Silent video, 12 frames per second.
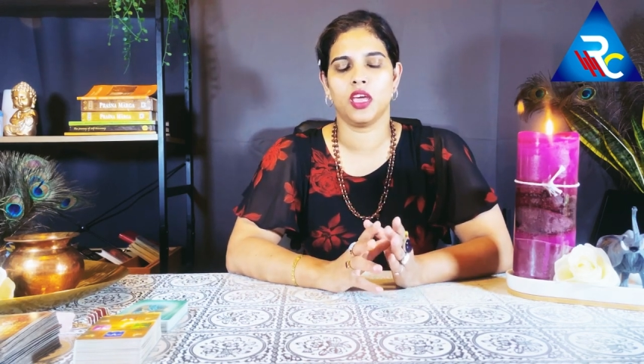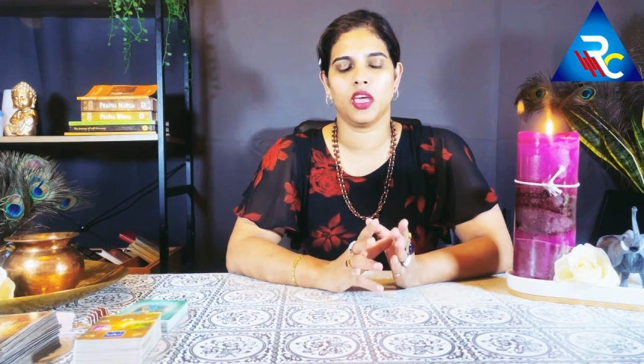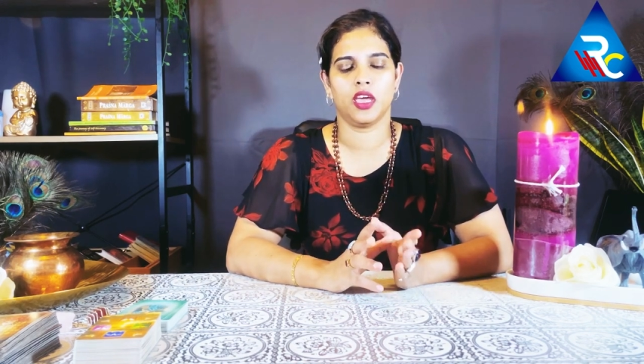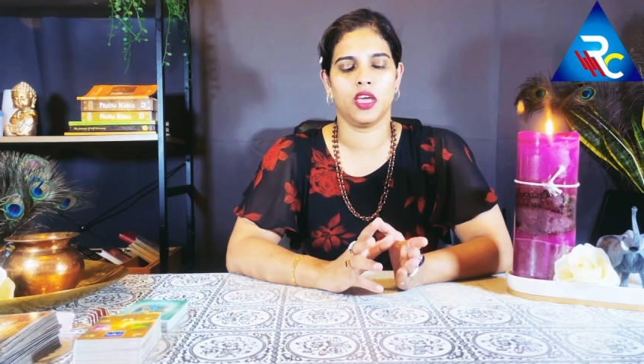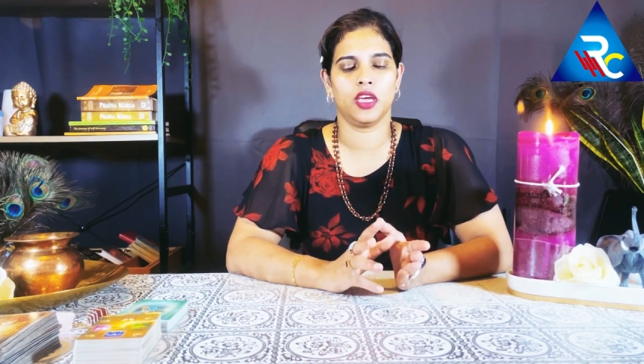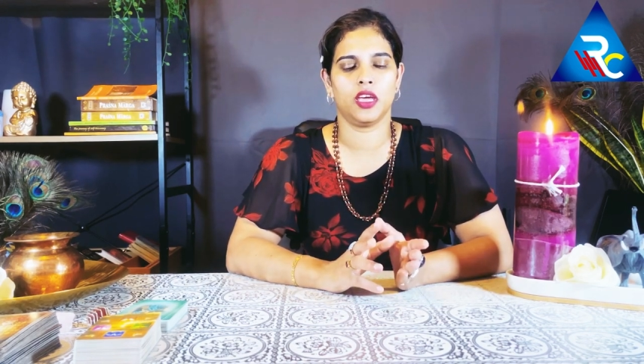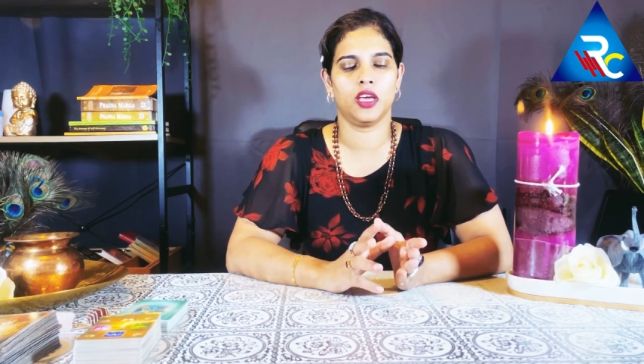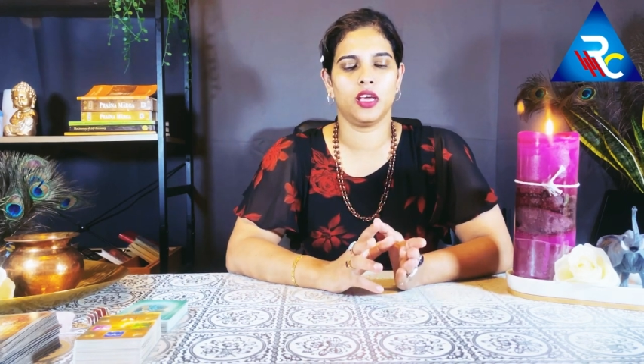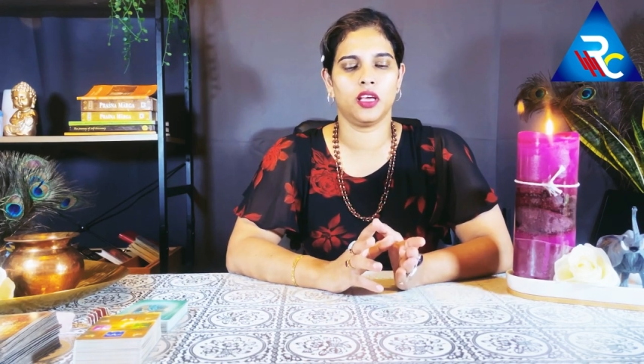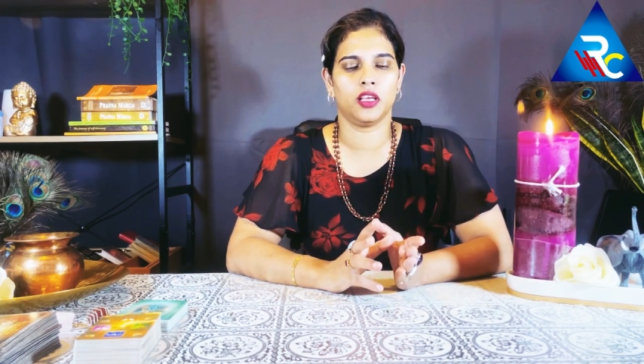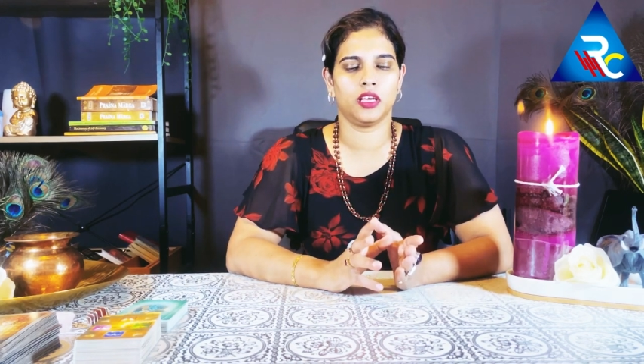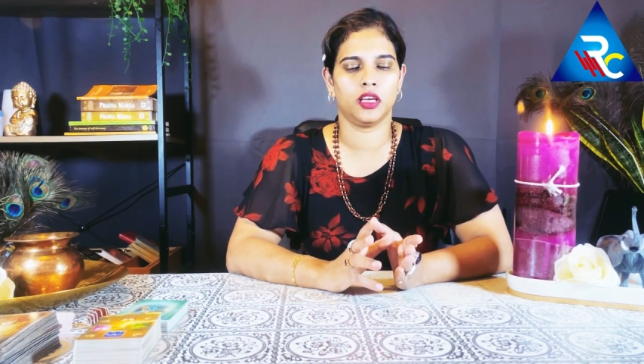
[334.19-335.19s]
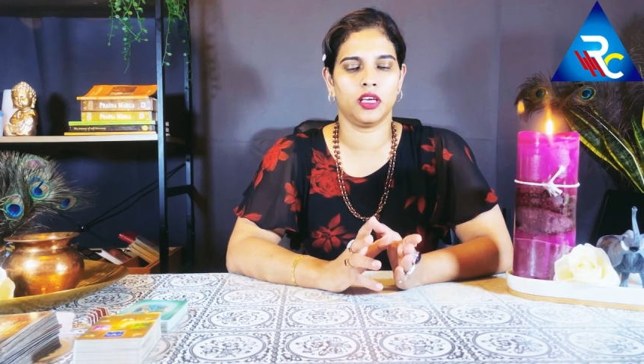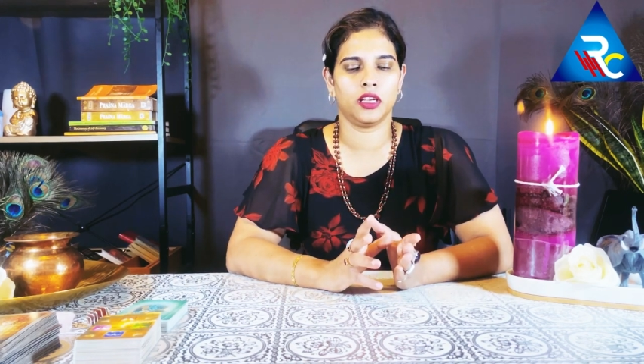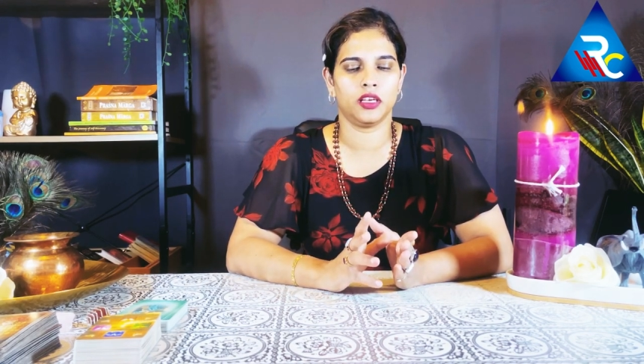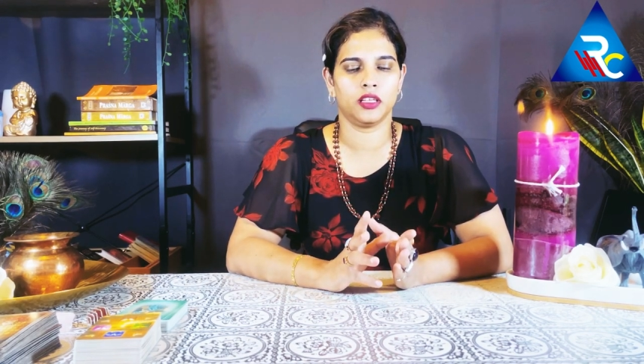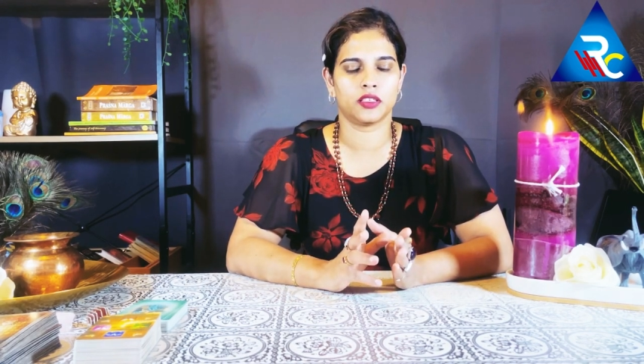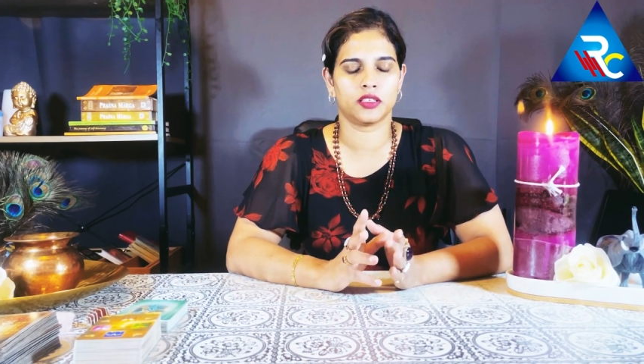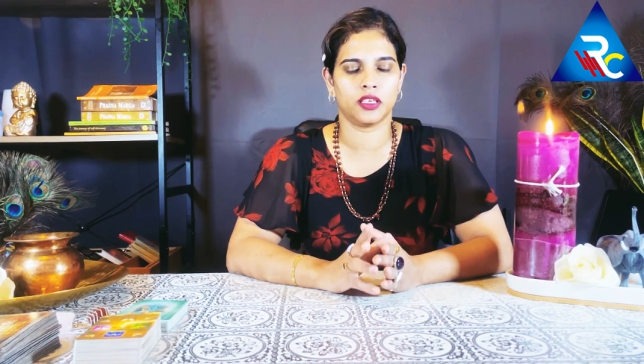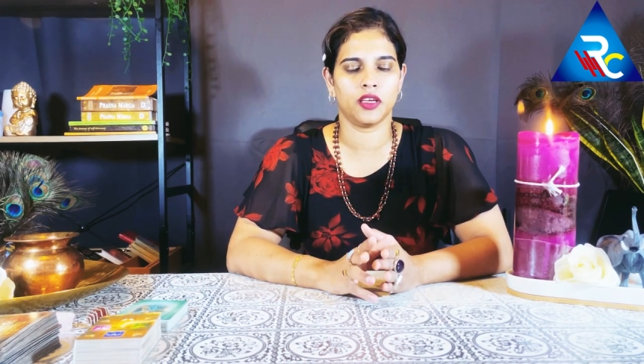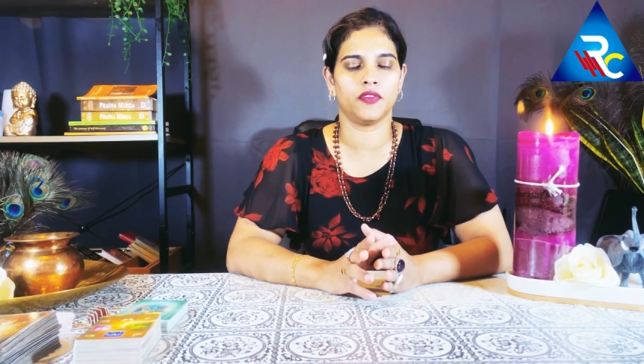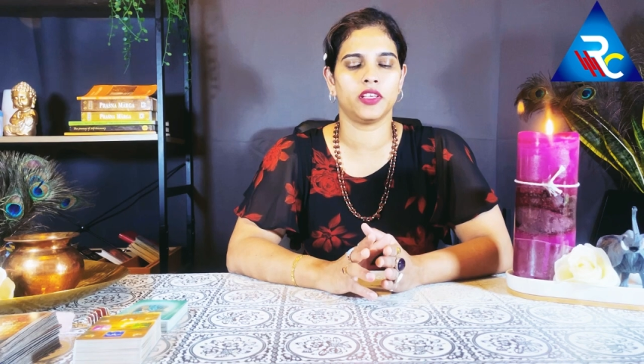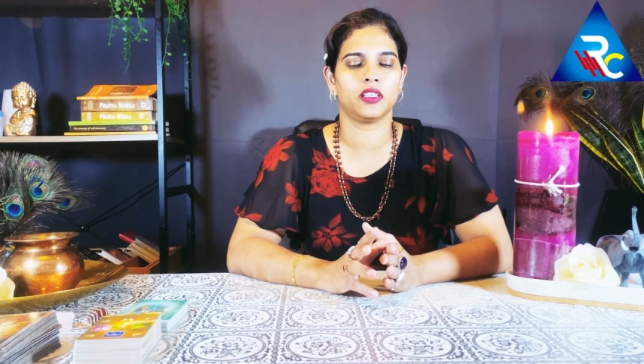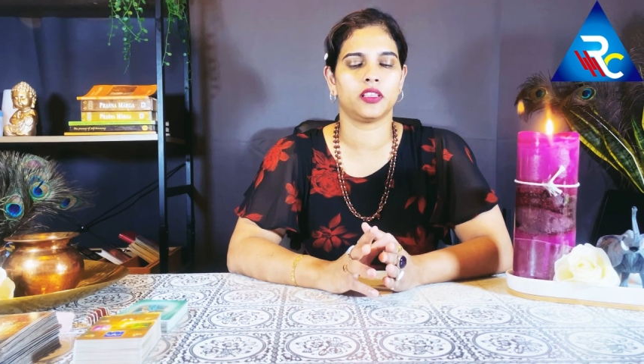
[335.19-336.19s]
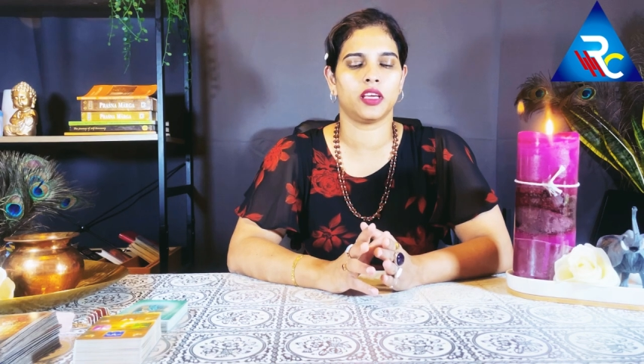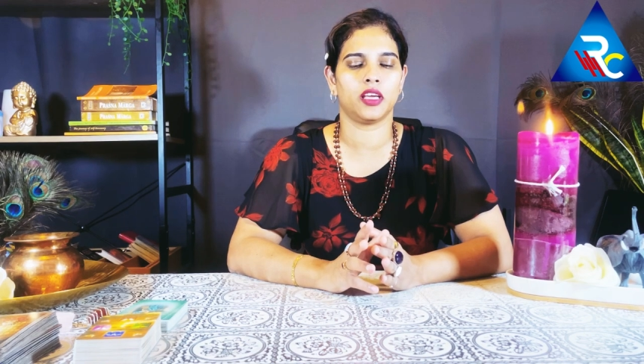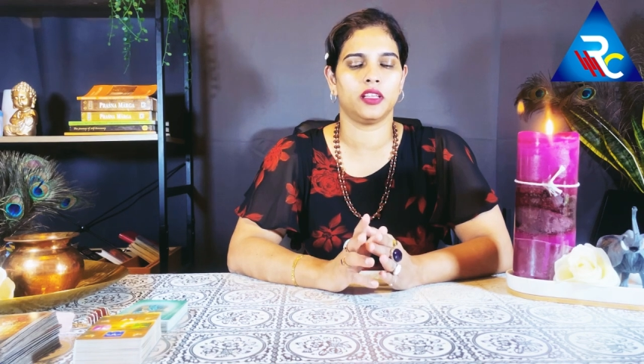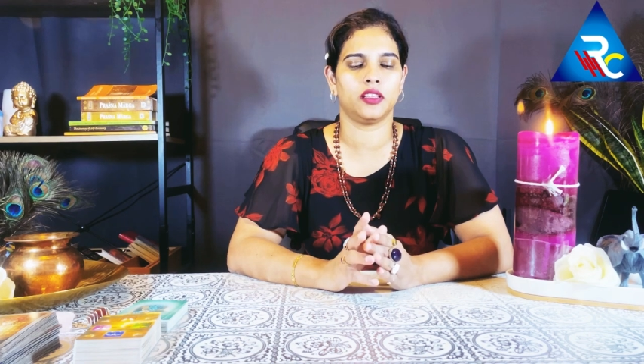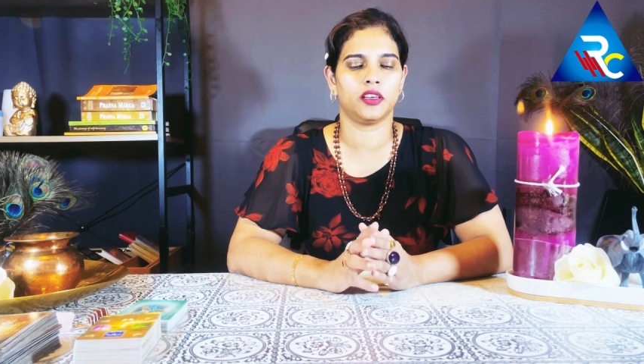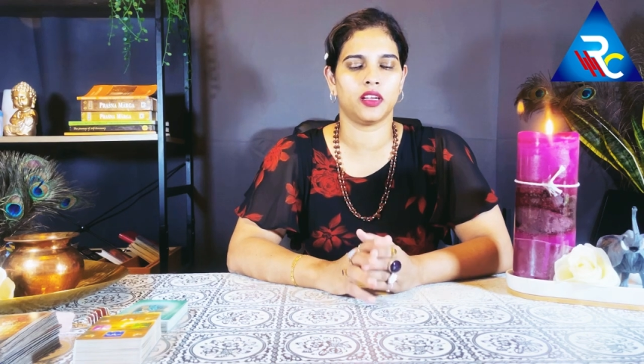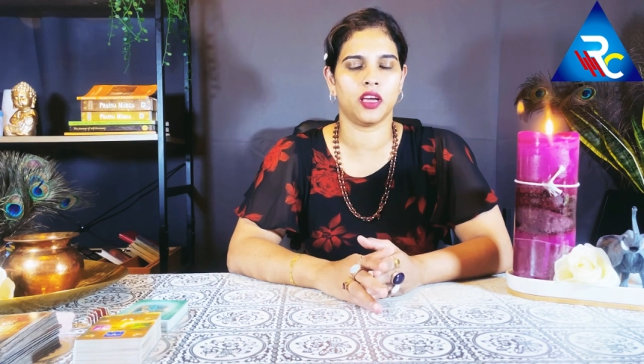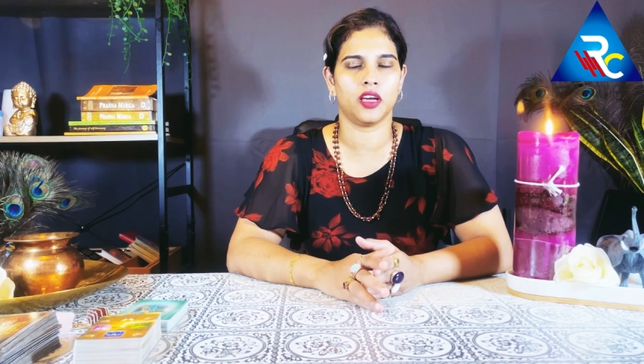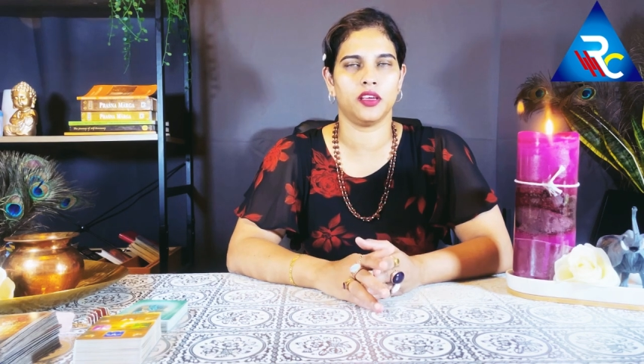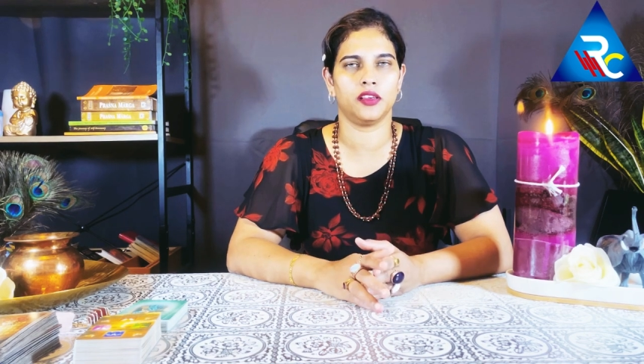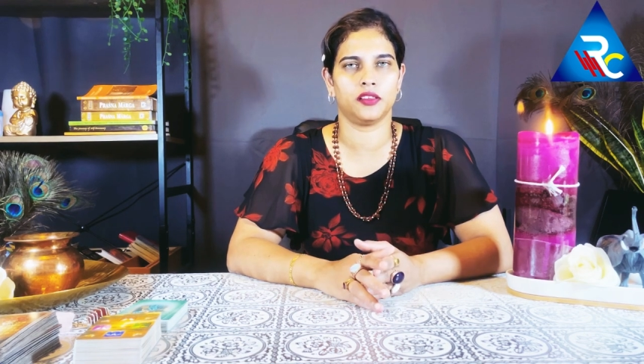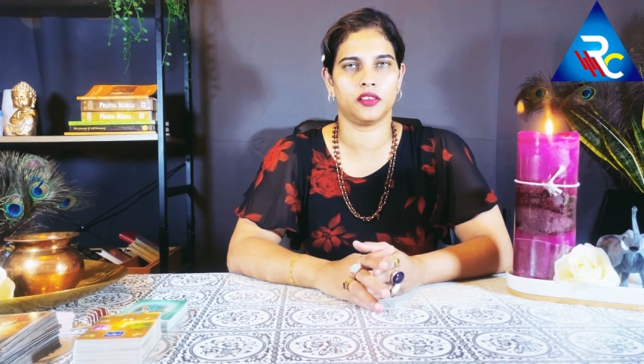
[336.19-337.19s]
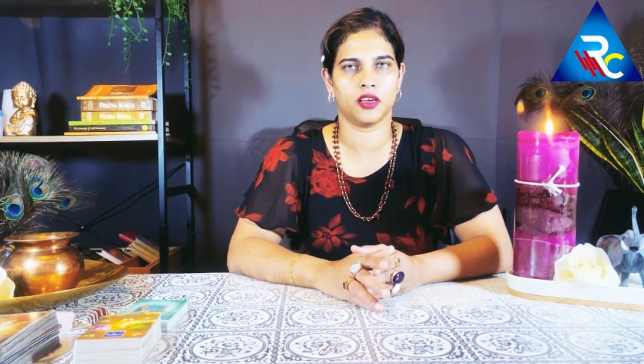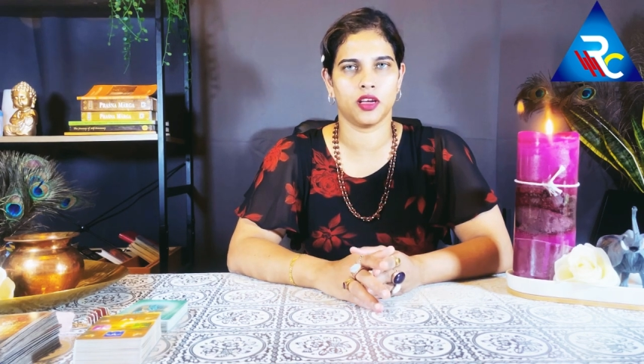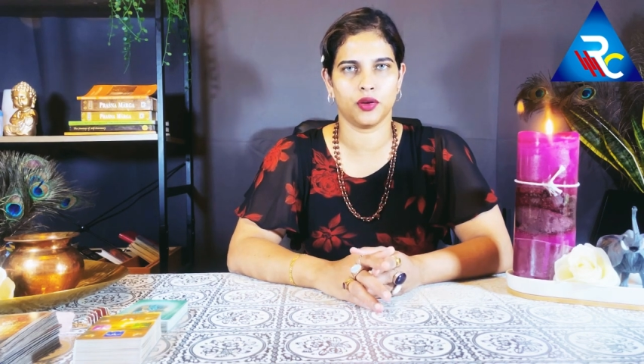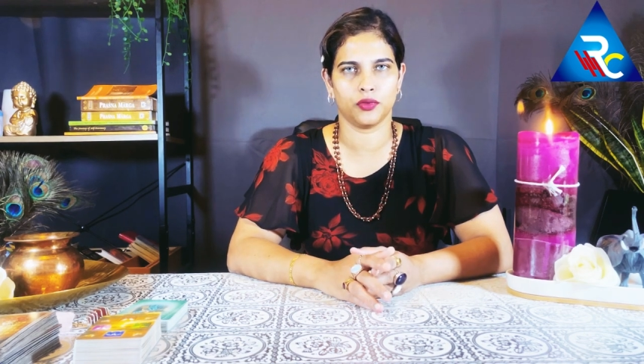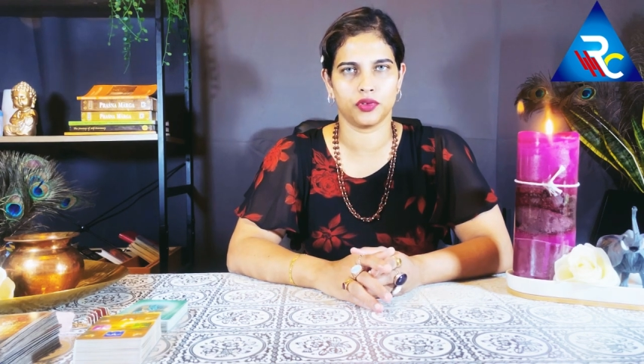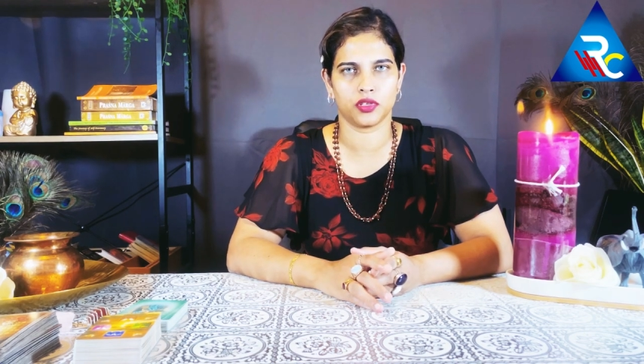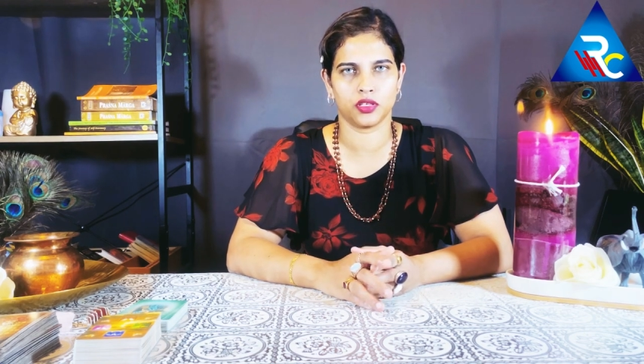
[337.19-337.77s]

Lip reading: and the 7th and the 9th house.